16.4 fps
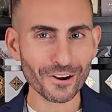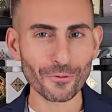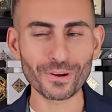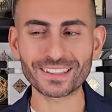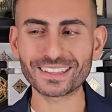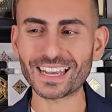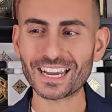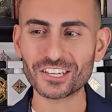
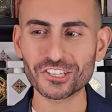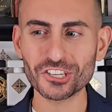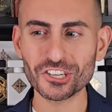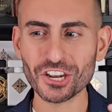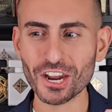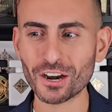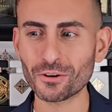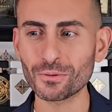with that
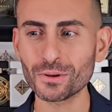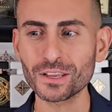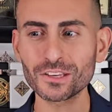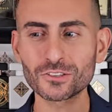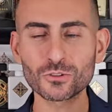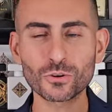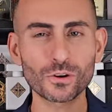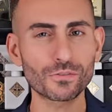
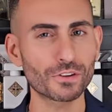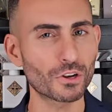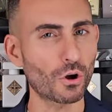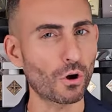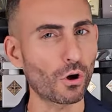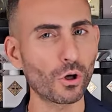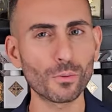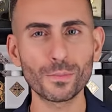cherry sort of an
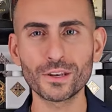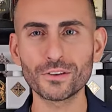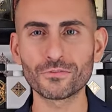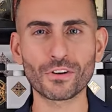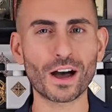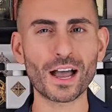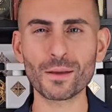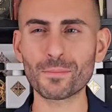
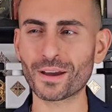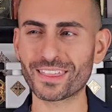almond vibe.